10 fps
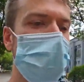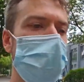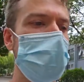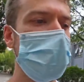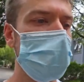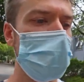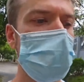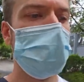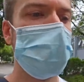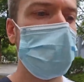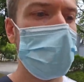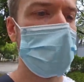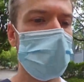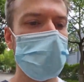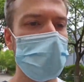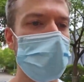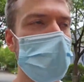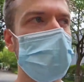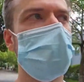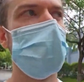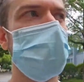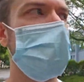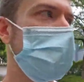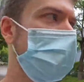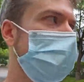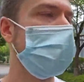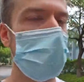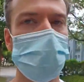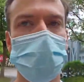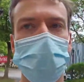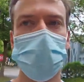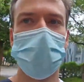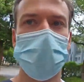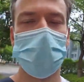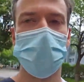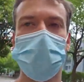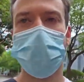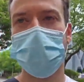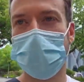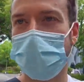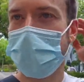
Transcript: So the people that go to Fudan that are Chinese are generally like the top students in China, super,